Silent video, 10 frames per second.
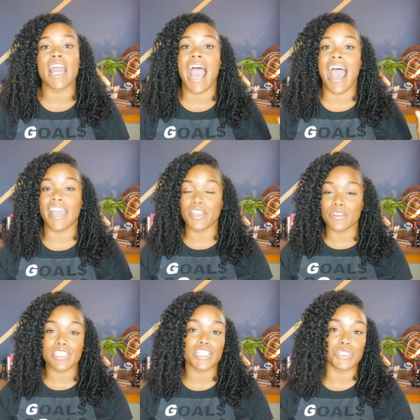I
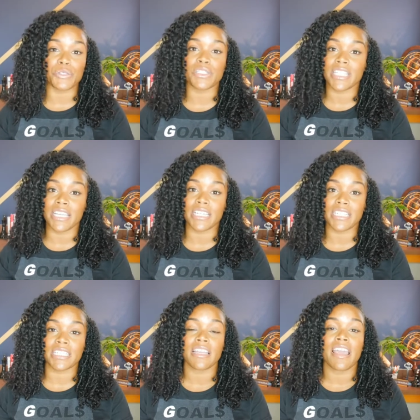usually do
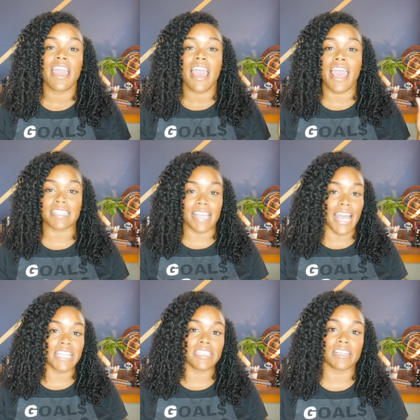teach as an
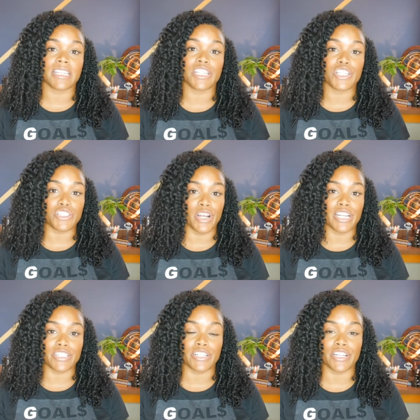adjunct
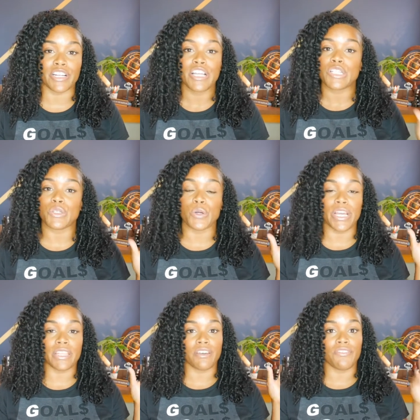instructor
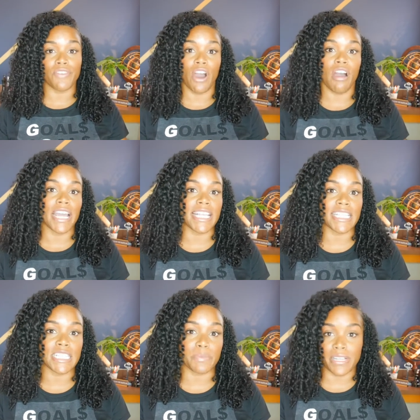during the fall
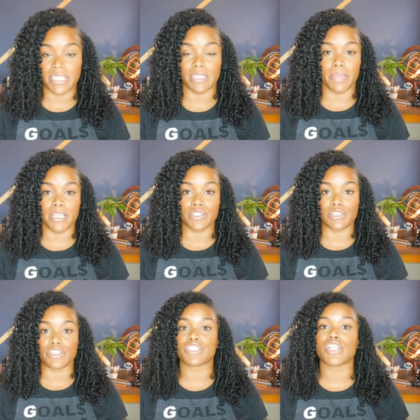and spring
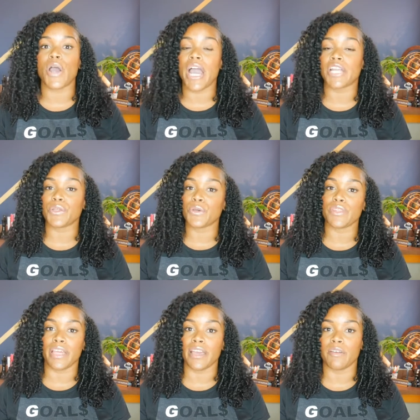semesters. So I knew
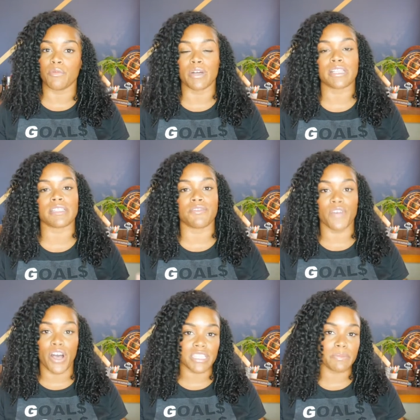that once the
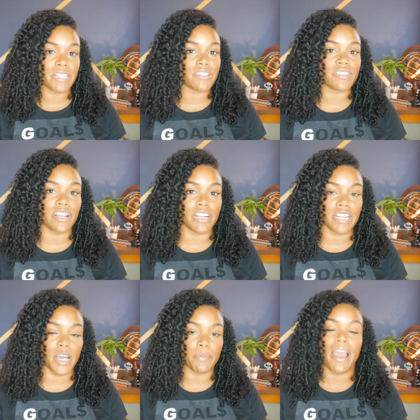fall semester started
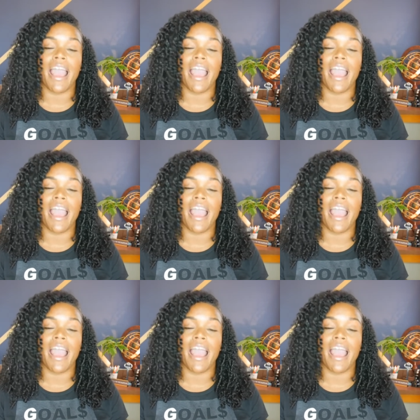up,